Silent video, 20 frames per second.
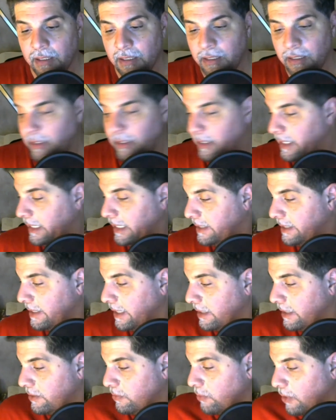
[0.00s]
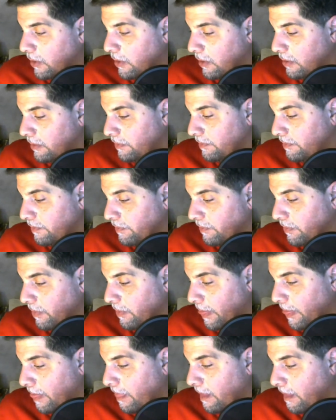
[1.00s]
D6 roll
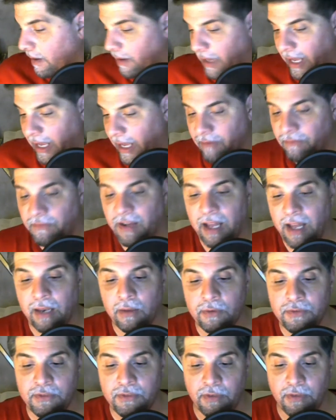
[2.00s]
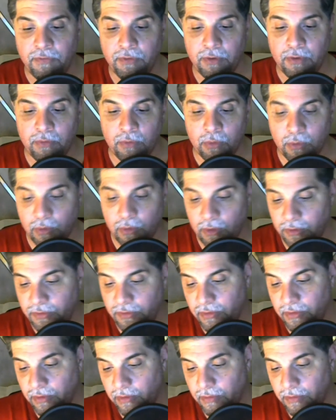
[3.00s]
and follows different rules.